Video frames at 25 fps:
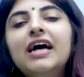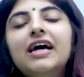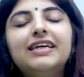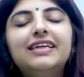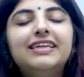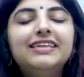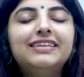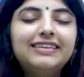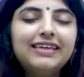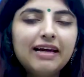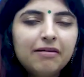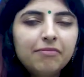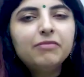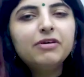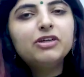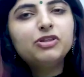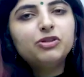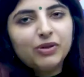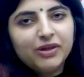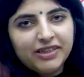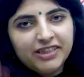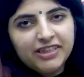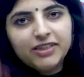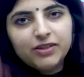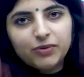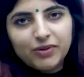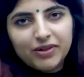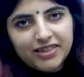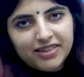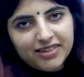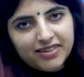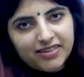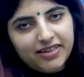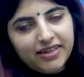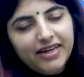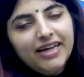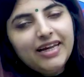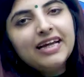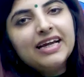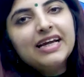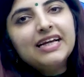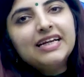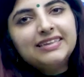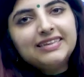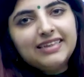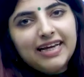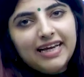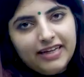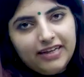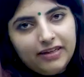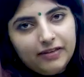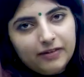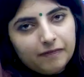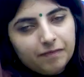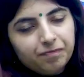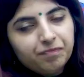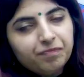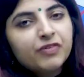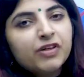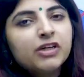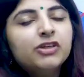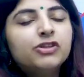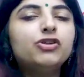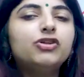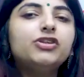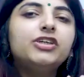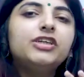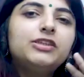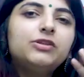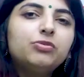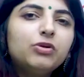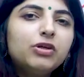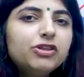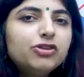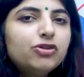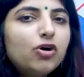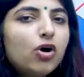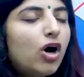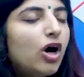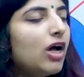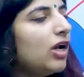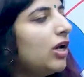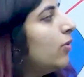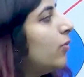December 2023 cycle. So this was all